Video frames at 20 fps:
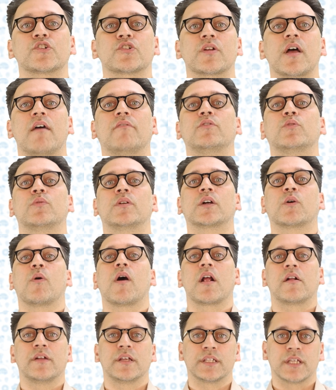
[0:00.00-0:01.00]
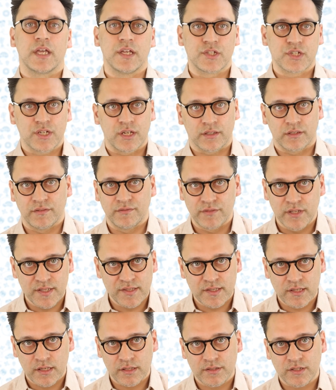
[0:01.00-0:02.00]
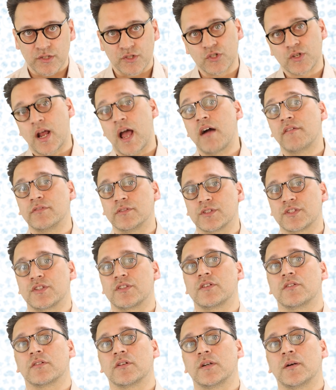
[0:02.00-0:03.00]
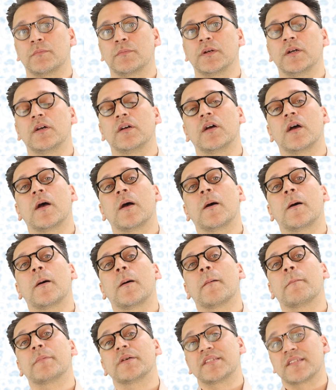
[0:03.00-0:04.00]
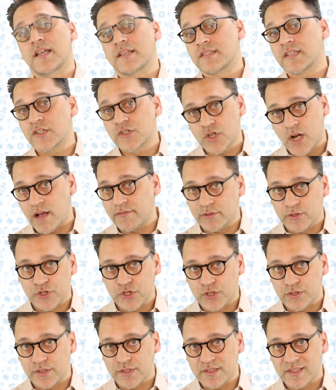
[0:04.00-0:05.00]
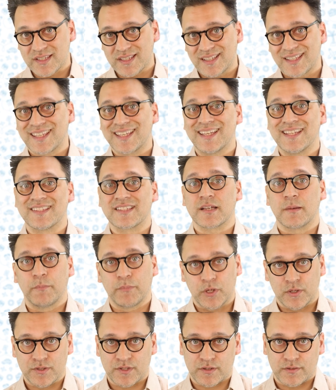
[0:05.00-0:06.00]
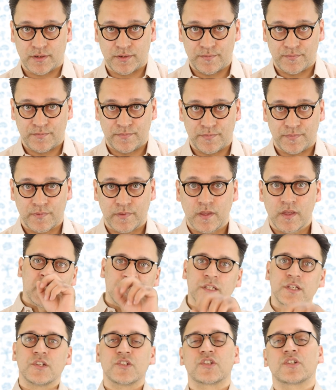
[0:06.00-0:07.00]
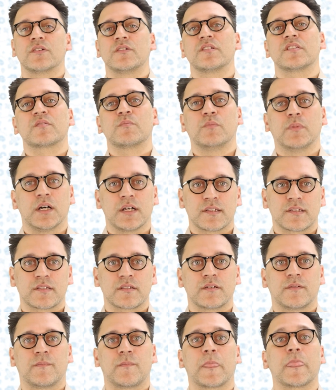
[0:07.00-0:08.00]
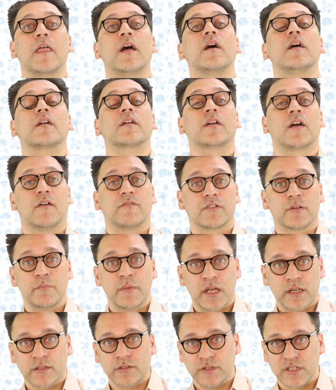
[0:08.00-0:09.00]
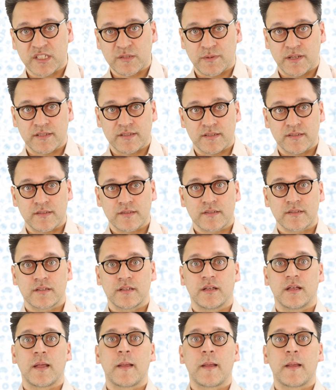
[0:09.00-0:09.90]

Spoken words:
travel requiring a Schengen Visa to travel to Europe, possessing travel insurance is compulsory. The insurance must cover medical expenses,